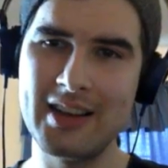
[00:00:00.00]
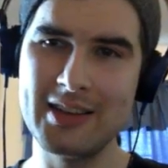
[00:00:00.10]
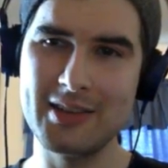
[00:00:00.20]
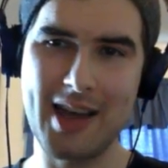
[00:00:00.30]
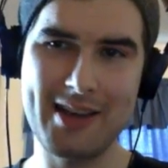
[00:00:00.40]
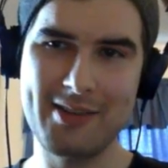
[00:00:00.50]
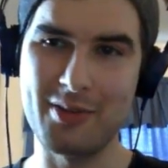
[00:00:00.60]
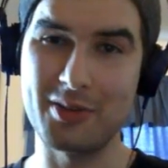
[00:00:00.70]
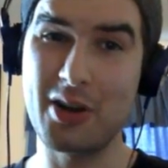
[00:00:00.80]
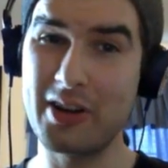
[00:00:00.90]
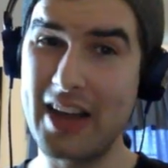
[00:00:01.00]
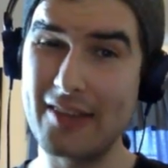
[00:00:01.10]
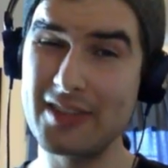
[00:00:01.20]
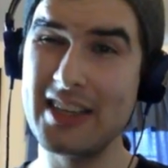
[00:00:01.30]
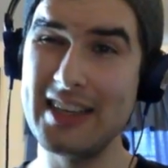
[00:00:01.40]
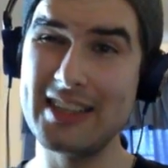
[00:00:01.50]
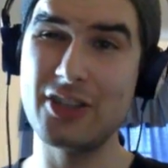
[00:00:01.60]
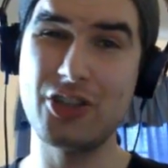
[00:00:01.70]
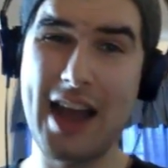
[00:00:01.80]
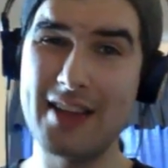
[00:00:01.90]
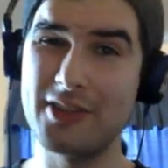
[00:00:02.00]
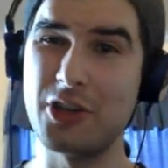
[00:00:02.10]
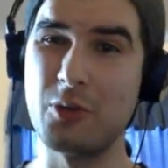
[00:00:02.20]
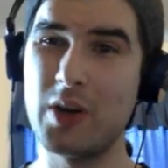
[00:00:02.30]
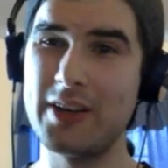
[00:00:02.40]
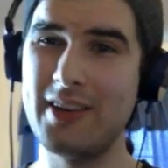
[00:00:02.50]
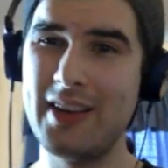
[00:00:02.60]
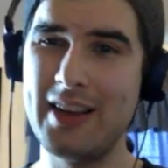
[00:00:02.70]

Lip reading: So I don't know. Tarkovsky is a challenging one.